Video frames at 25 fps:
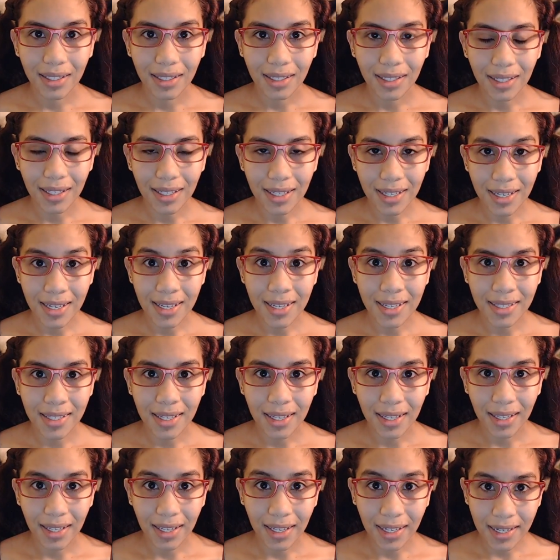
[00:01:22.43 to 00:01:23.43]
is
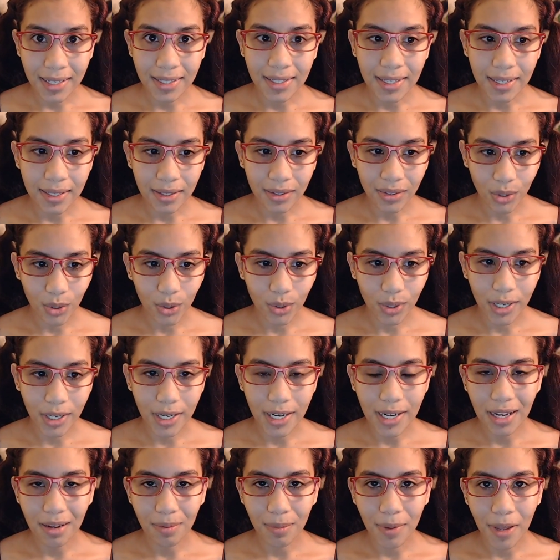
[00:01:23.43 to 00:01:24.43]
it is a story
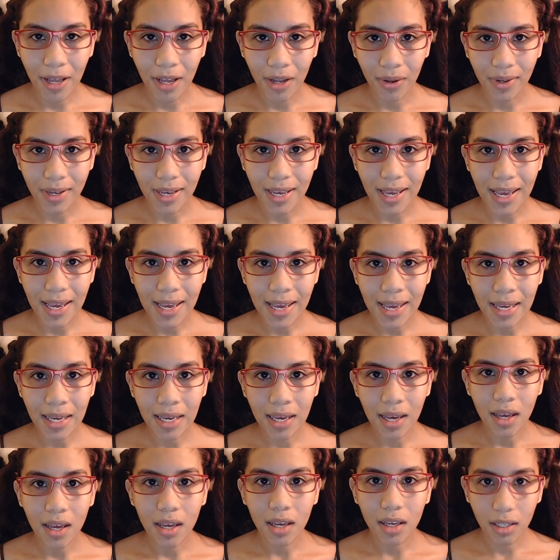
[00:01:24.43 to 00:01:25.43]
about a
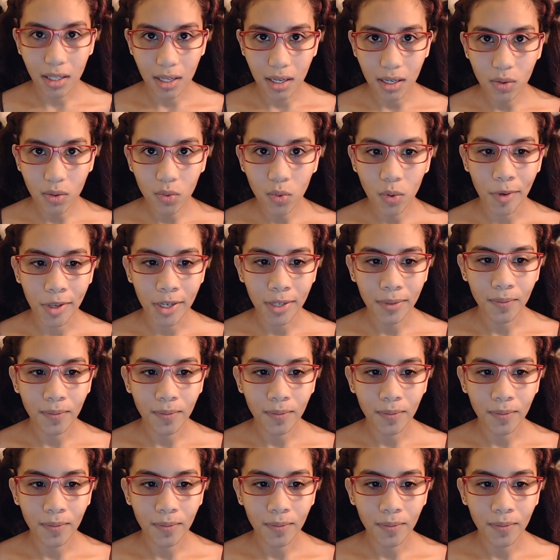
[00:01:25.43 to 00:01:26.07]
young woman